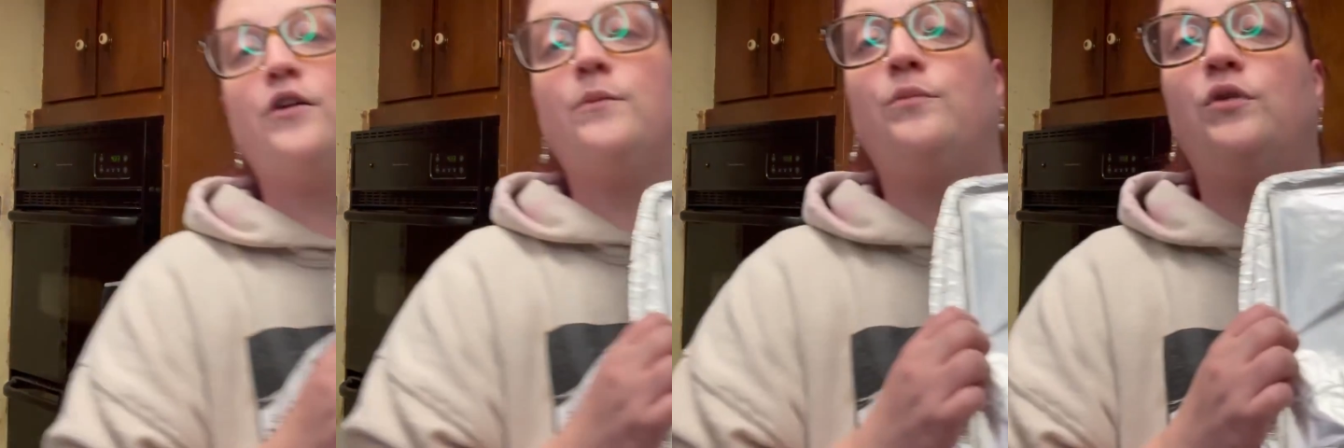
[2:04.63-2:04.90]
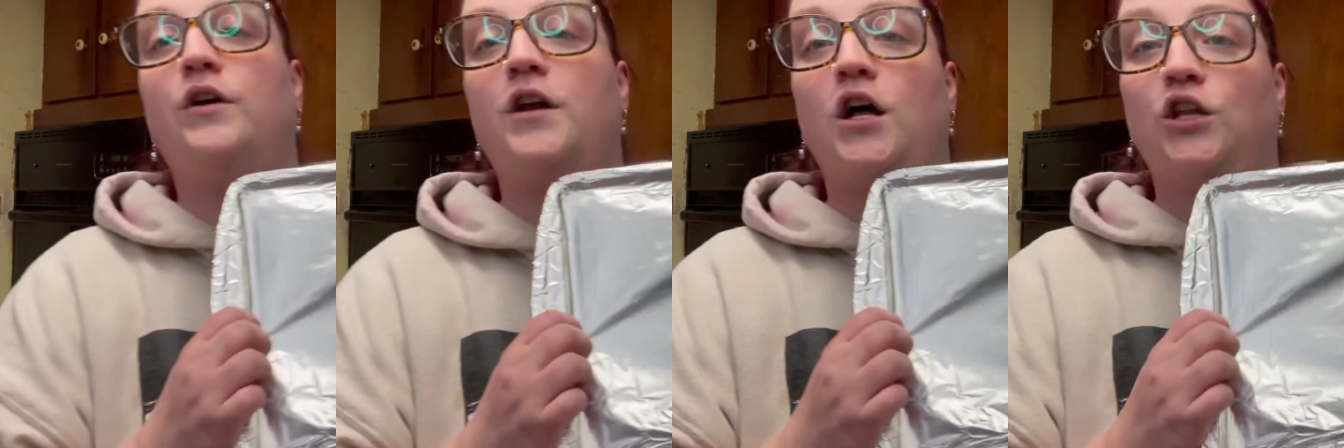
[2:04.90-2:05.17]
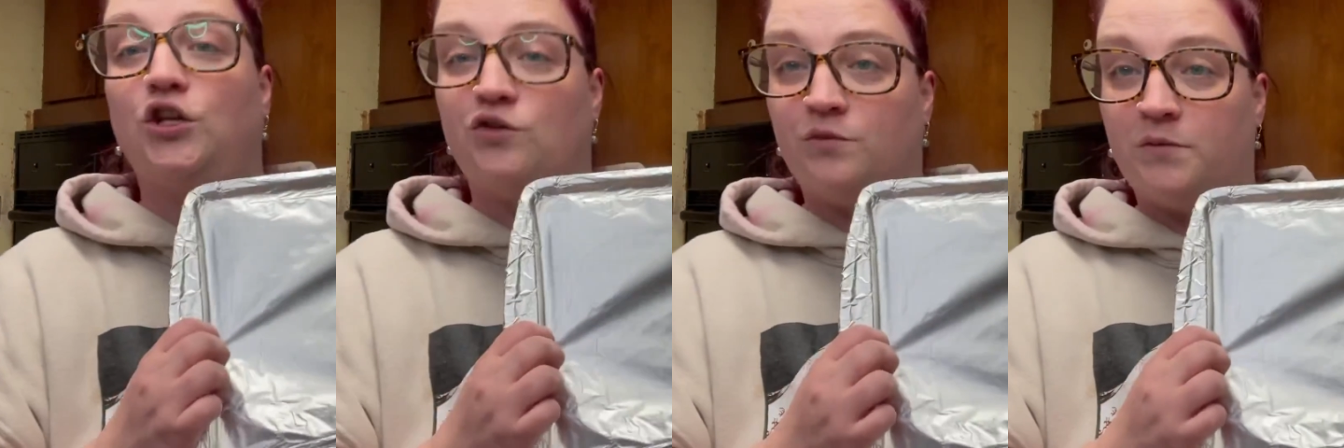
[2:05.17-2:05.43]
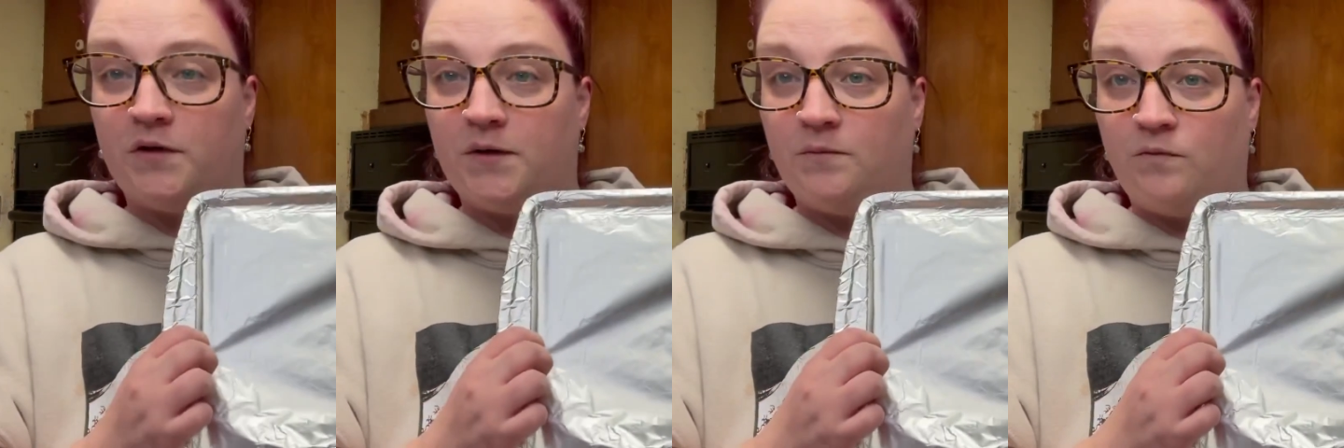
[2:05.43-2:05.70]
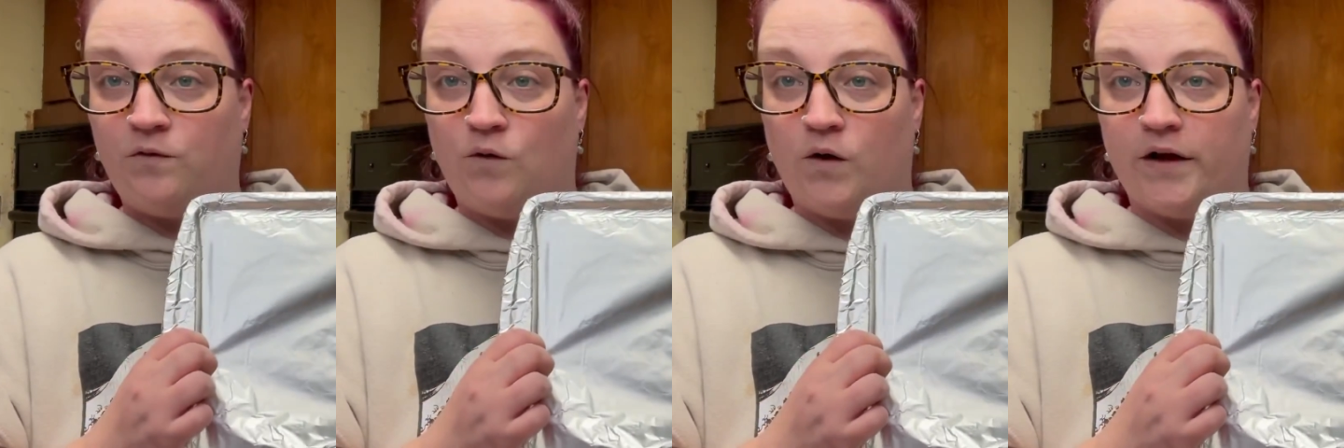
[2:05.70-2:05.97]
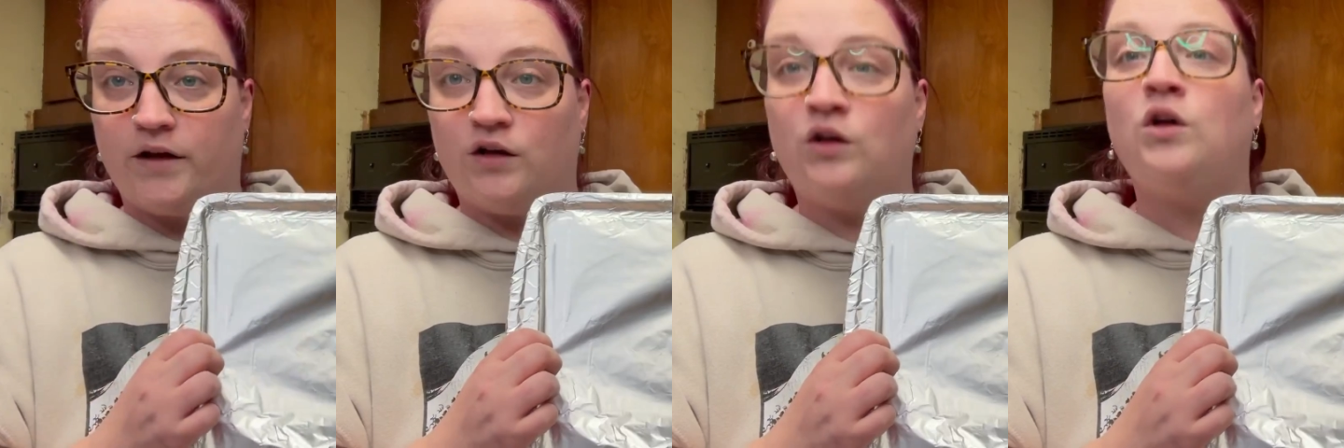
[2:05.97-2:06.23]
put aluminum
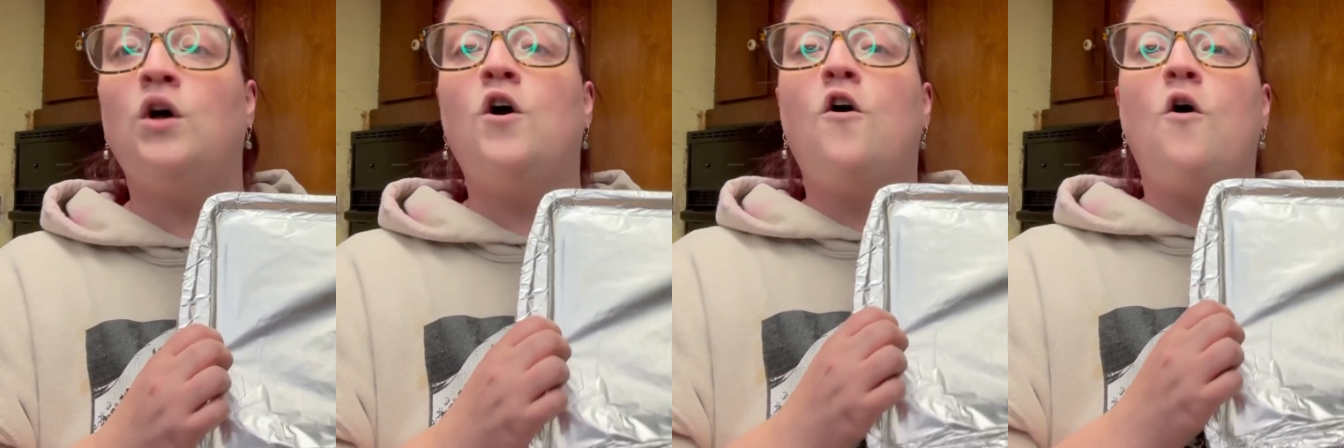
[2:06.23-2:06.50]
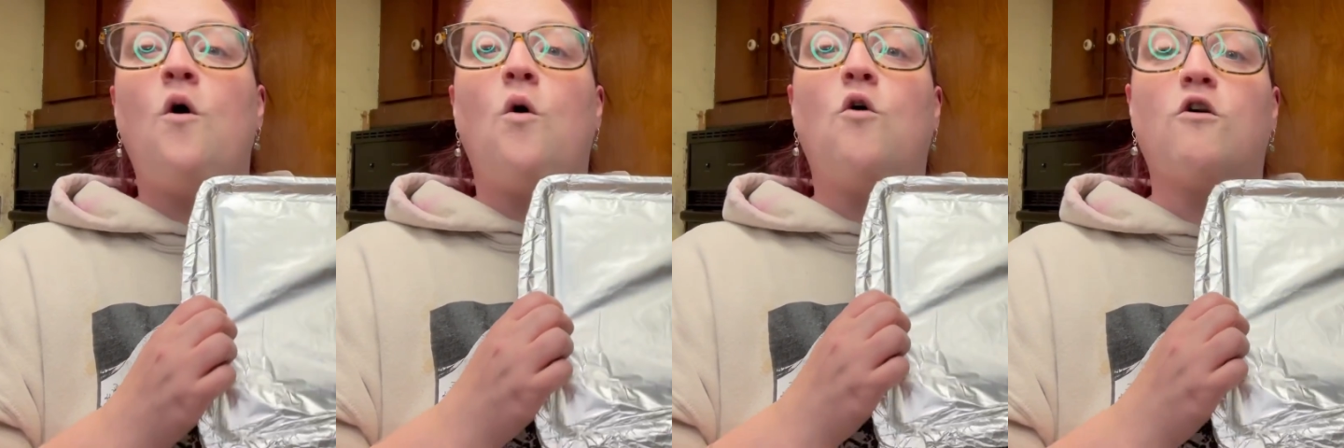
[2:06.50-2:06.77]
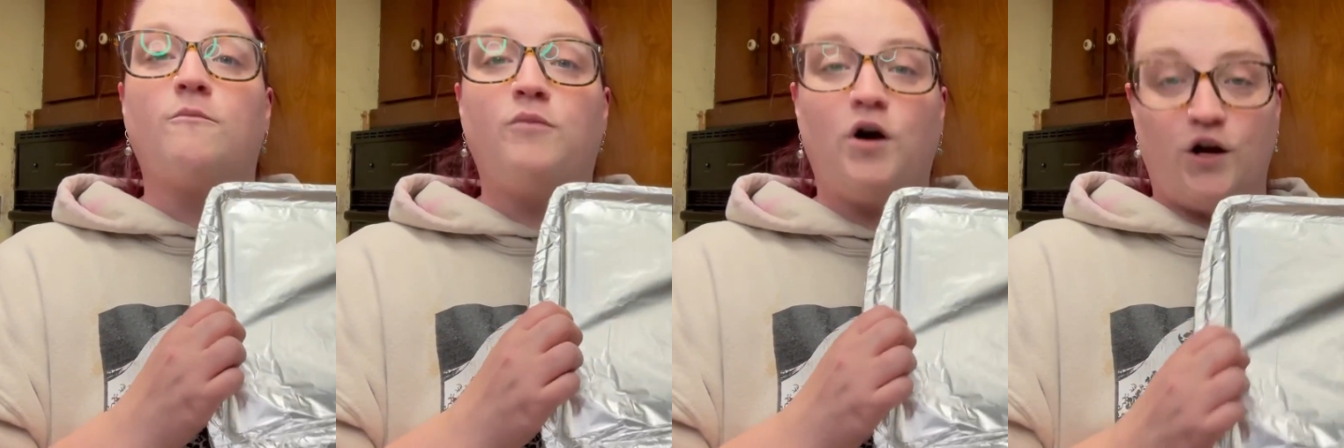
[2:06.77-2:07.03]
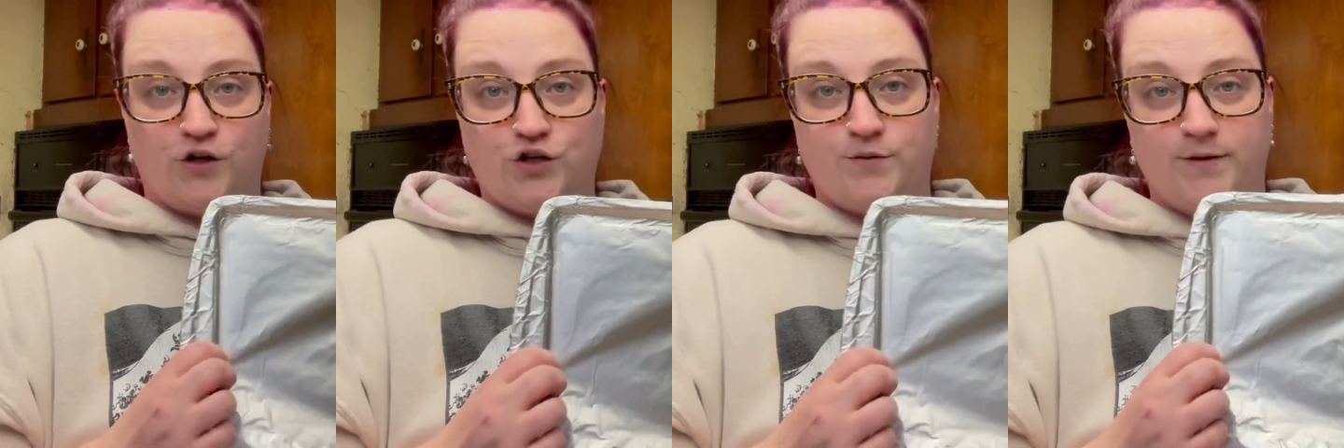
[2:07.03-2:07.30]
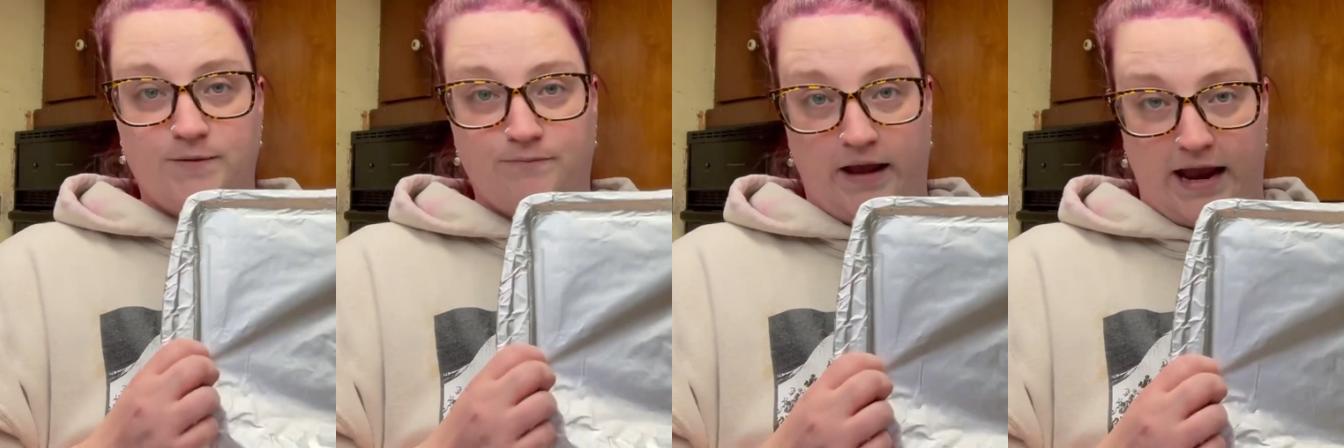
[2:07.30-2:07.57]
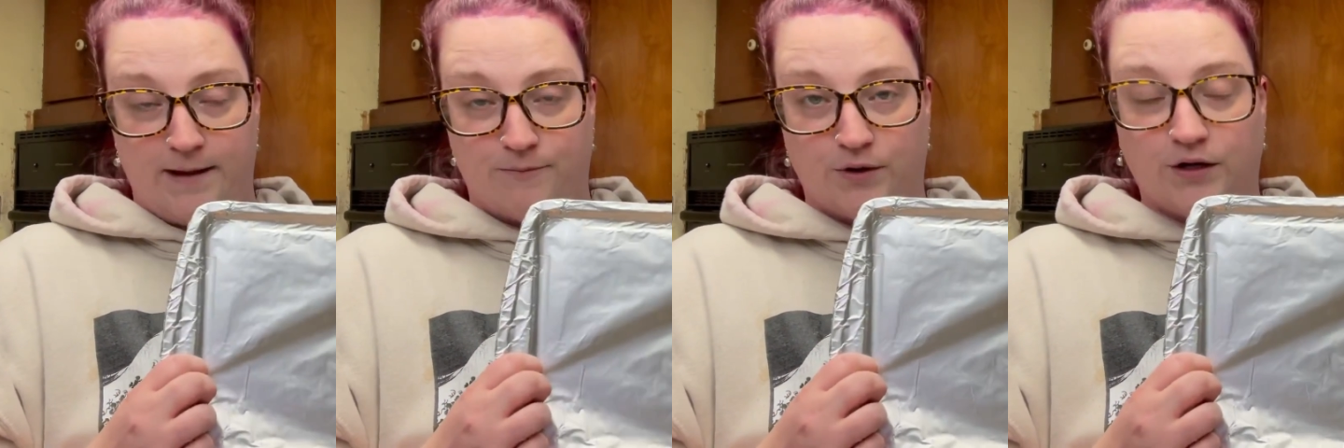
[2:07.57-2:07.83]
foil or parchment
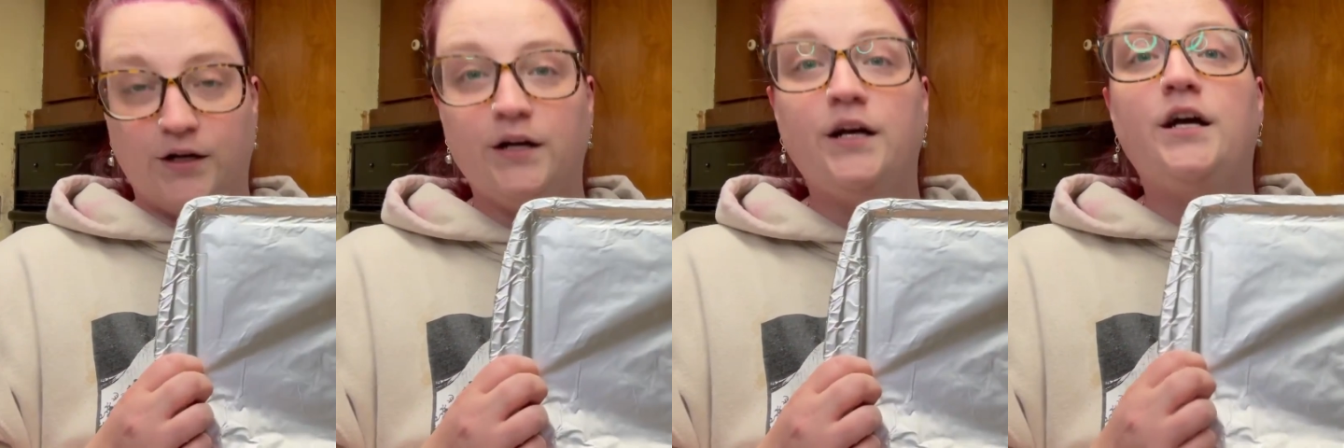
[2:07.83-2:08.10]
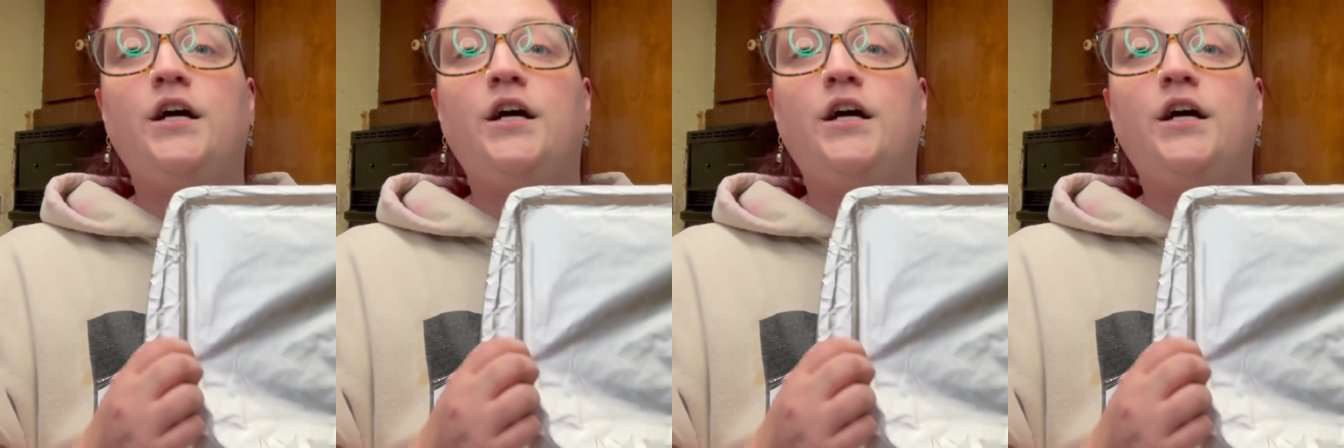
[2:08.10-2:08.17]
paper